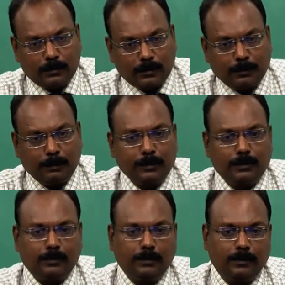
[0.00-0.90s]

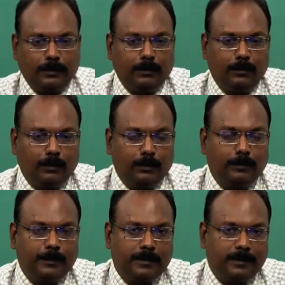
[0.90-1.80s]
suppose you go
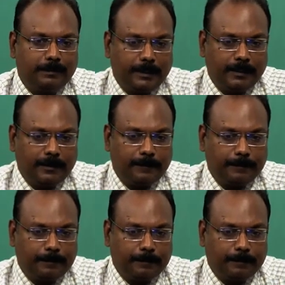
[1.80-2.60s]
to Mr. B,